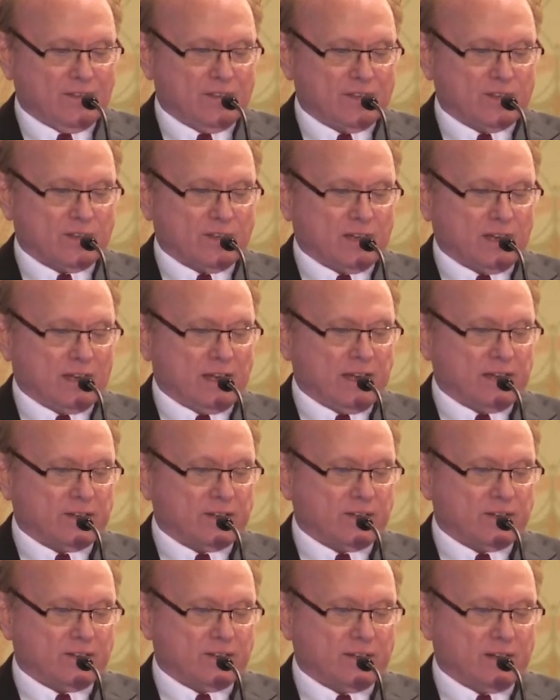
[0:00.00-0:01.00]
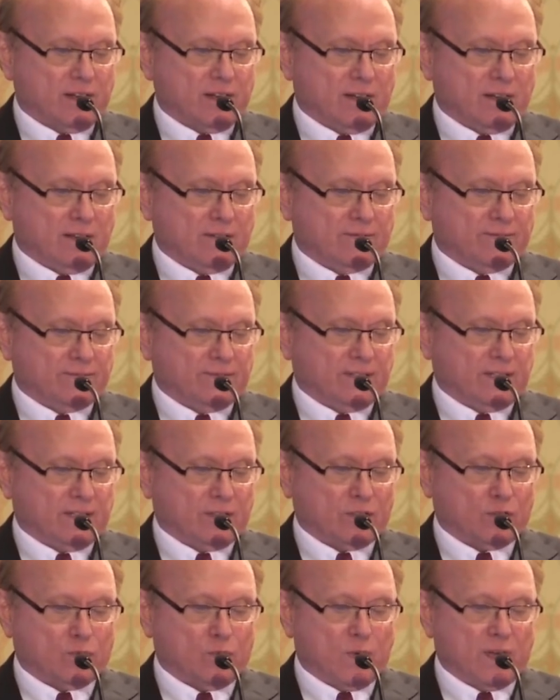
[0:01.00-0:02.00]
this collection of
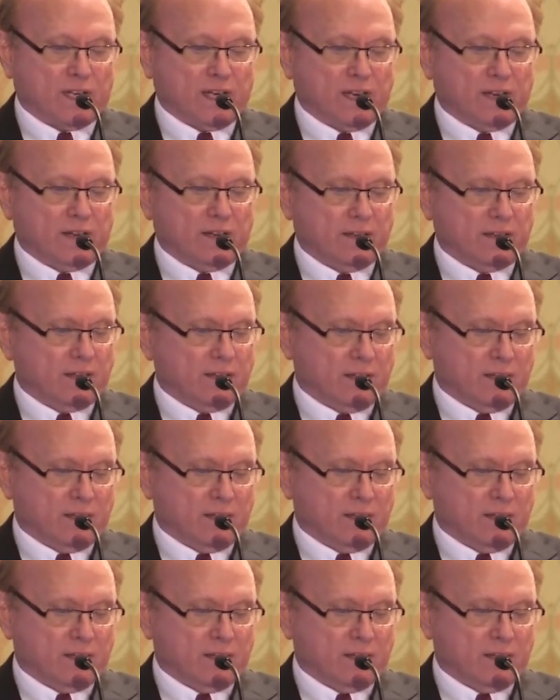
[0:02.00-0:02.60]
20,